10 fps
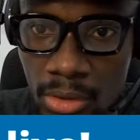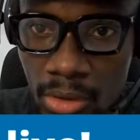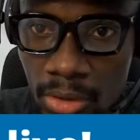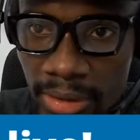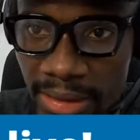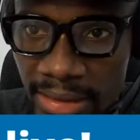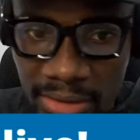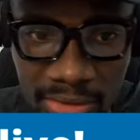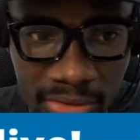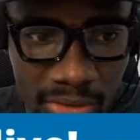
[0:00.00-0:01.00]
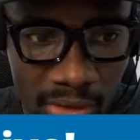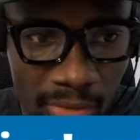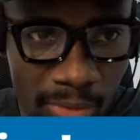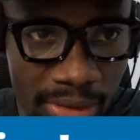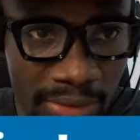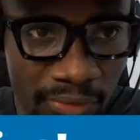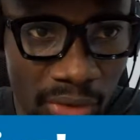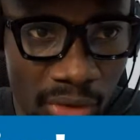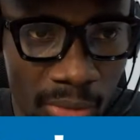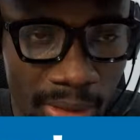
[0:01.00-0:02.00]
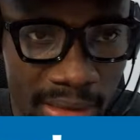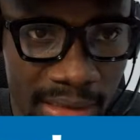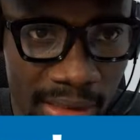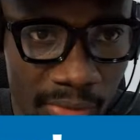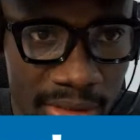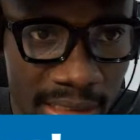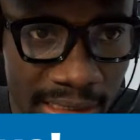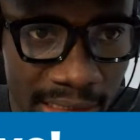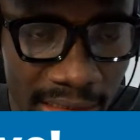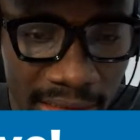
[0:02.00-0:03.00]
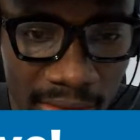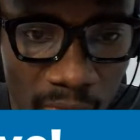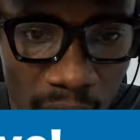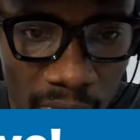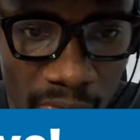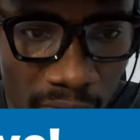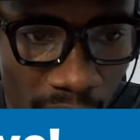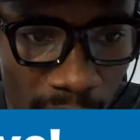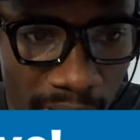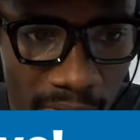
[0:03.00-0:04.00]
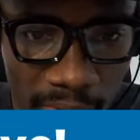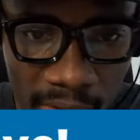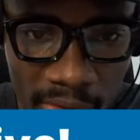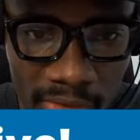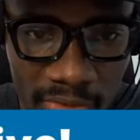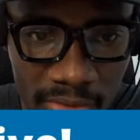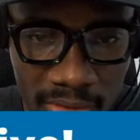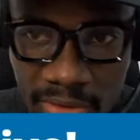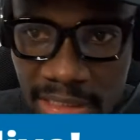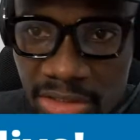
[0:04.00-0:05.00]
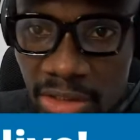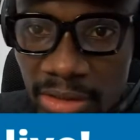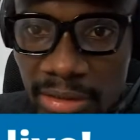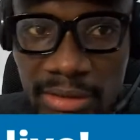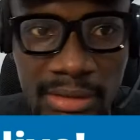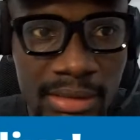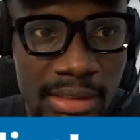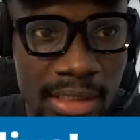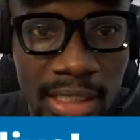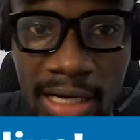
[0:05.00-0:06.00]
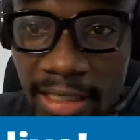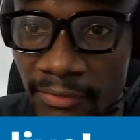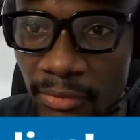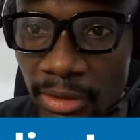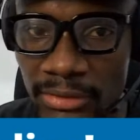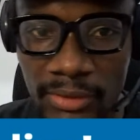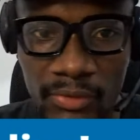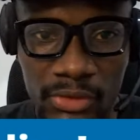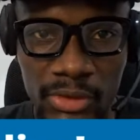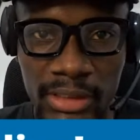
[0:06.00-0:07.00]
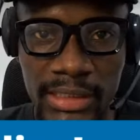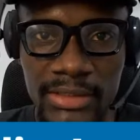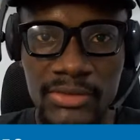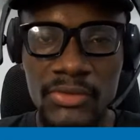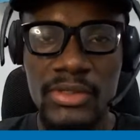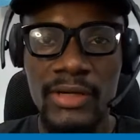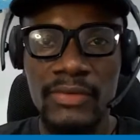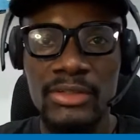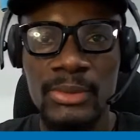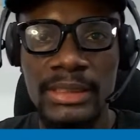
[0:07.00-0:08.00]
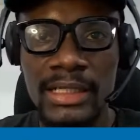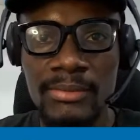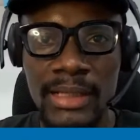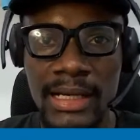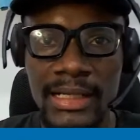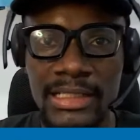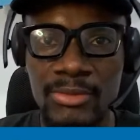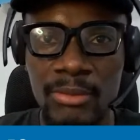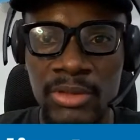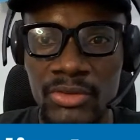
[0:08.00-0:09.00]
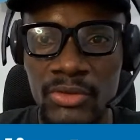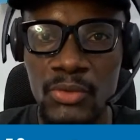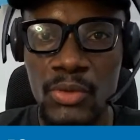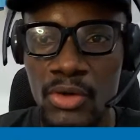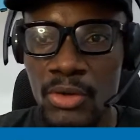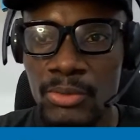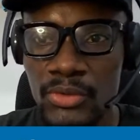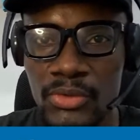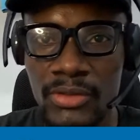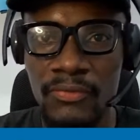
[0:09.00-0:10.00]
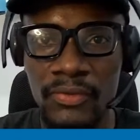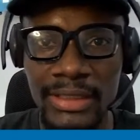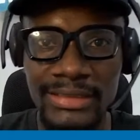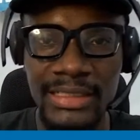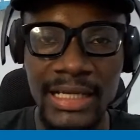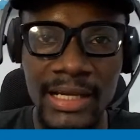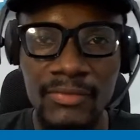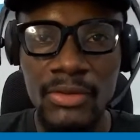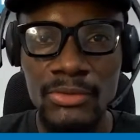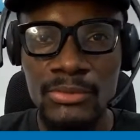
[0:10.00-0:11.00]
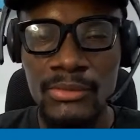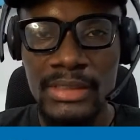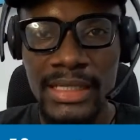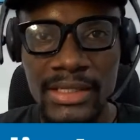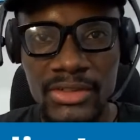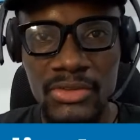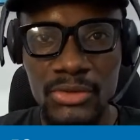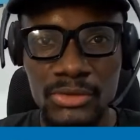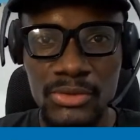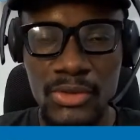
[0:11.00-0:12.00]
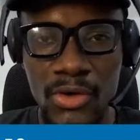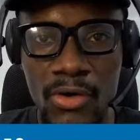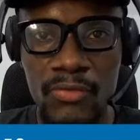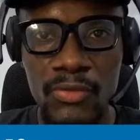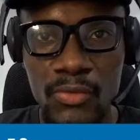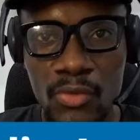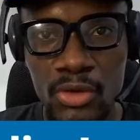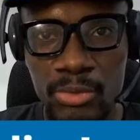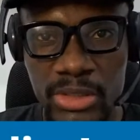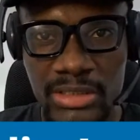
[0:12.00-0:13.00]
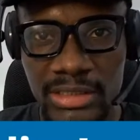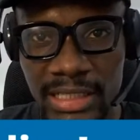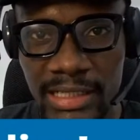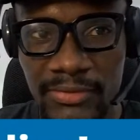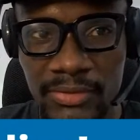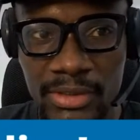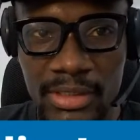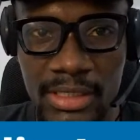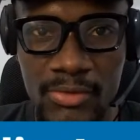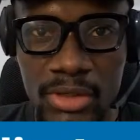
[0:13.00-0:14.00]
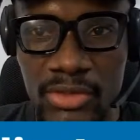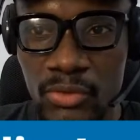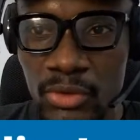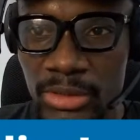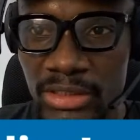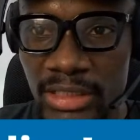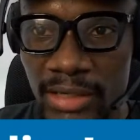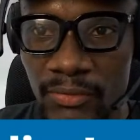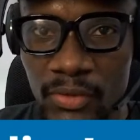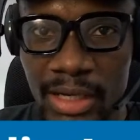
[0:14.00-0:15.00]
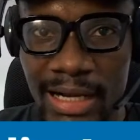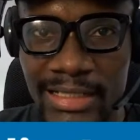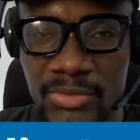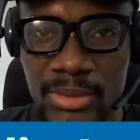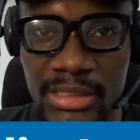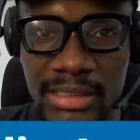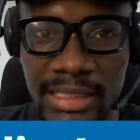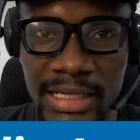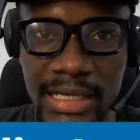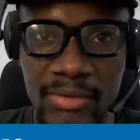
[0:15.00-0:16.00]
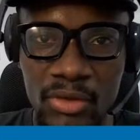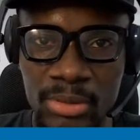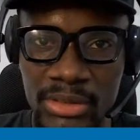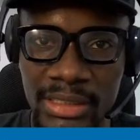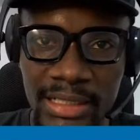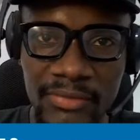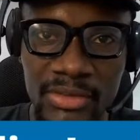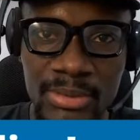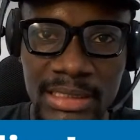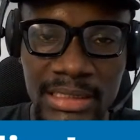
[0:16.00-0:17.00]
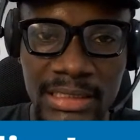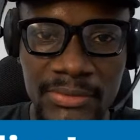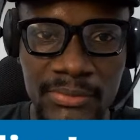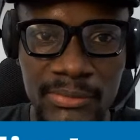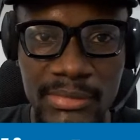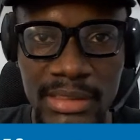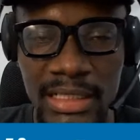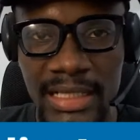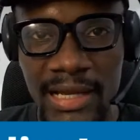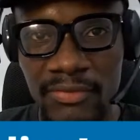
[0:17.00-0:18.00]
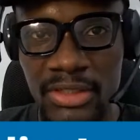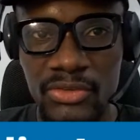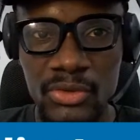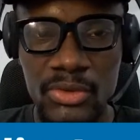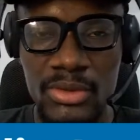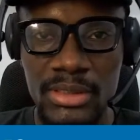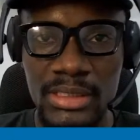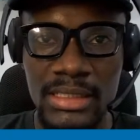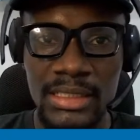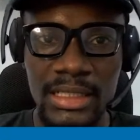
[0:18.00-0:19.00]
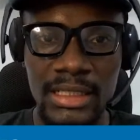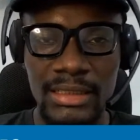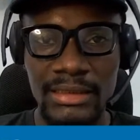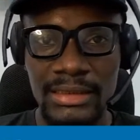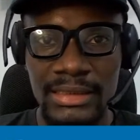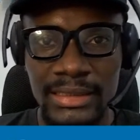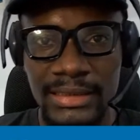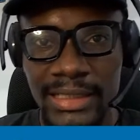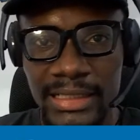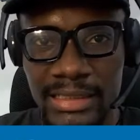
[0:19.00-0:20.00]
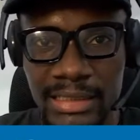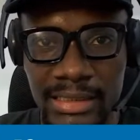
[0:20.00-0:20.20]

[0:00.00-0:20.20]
Okay, so I'll be waiting for your comments, and once I get one or two comments, we are going to get started. Hi, everyone. If you're joining in, Sondo Cafe is my name, and it's my pleasure to welcome you to the first ever edition of WordPress Live. What is WordPress Live? You asked me, and WordPress Live is basically a live section uh, that